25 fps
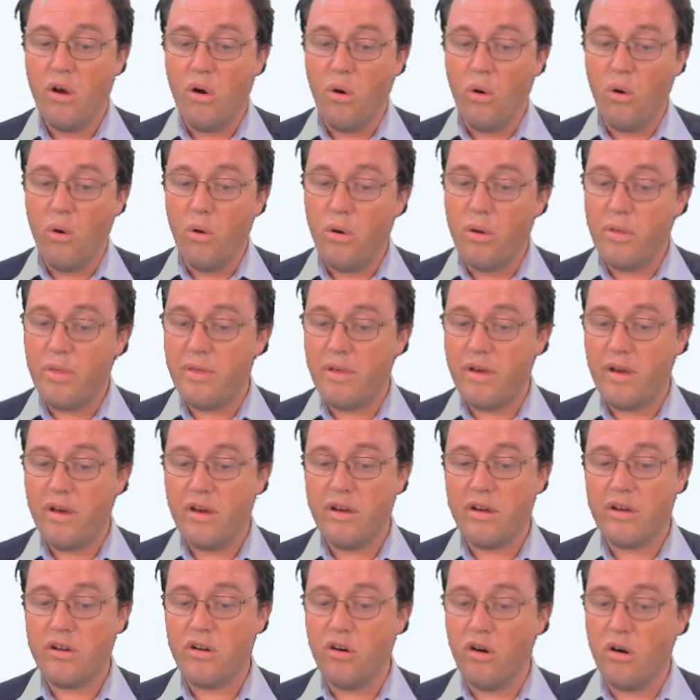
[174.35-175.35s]

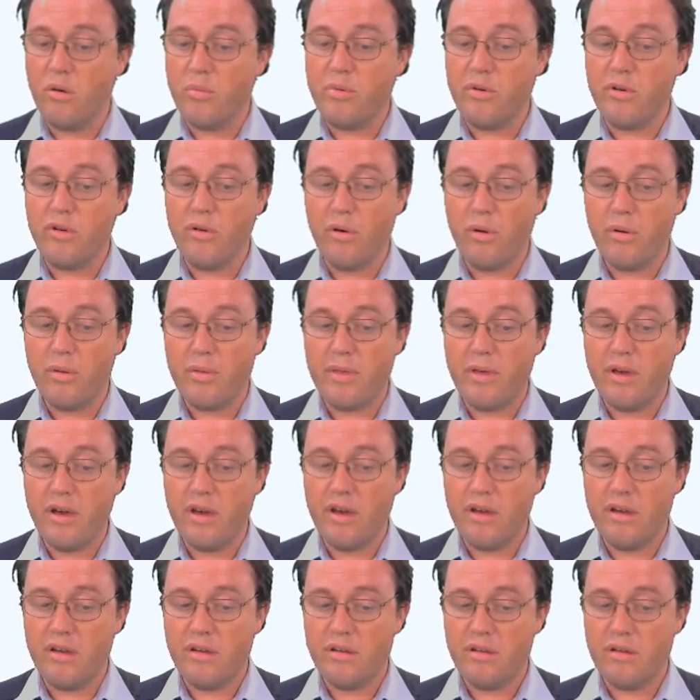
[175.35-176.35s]
author, corporate
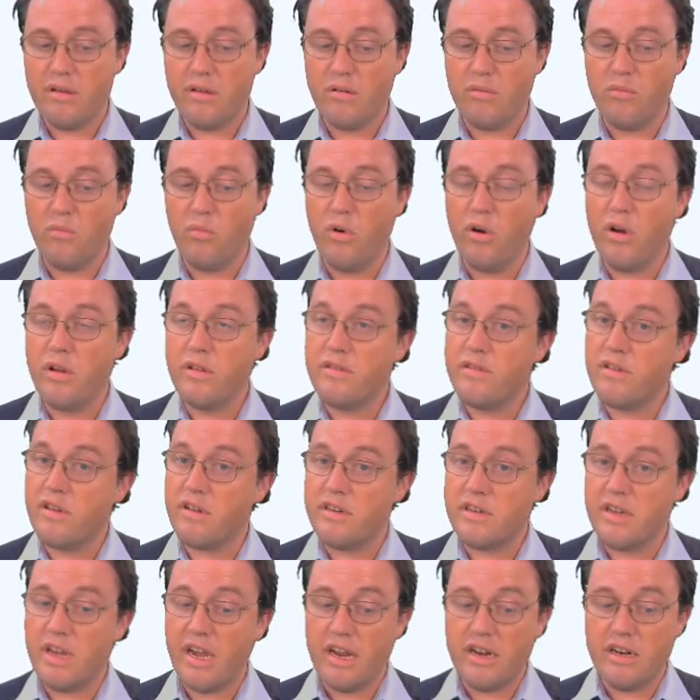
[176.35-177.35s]
author, words
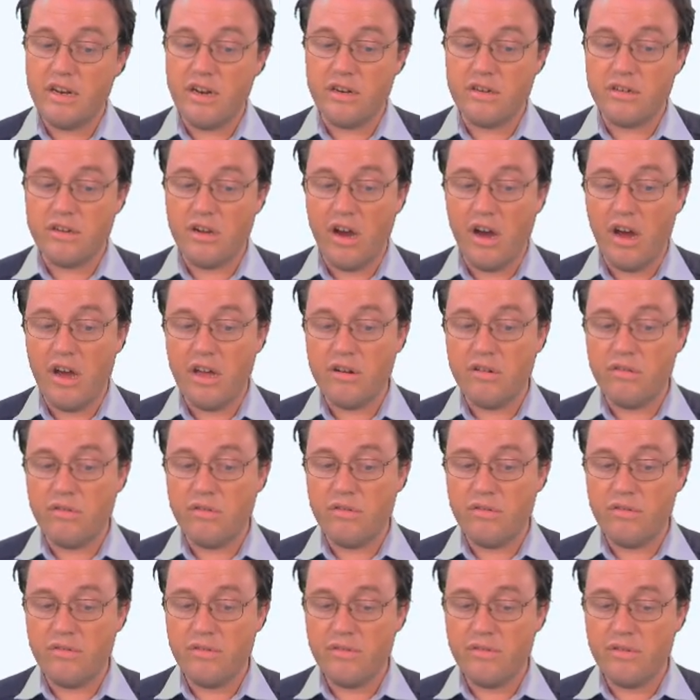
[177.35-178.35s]
contained in
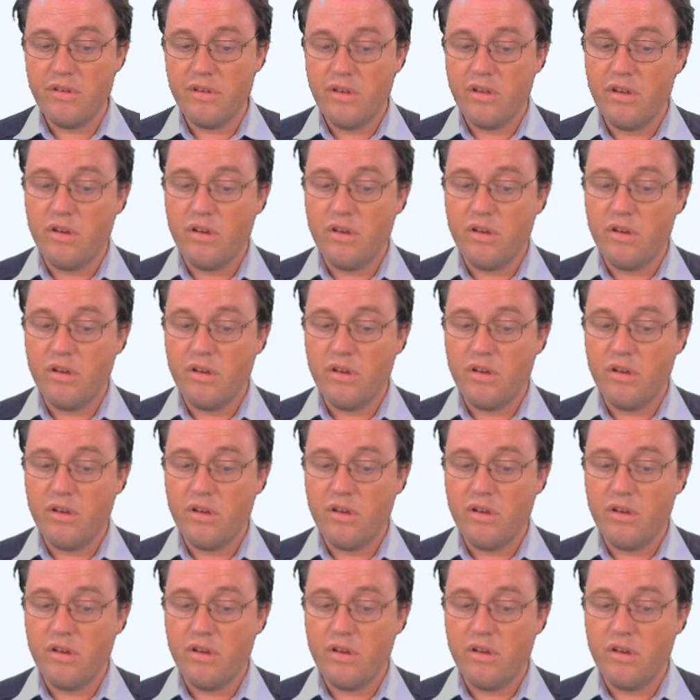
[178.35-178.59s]
titles,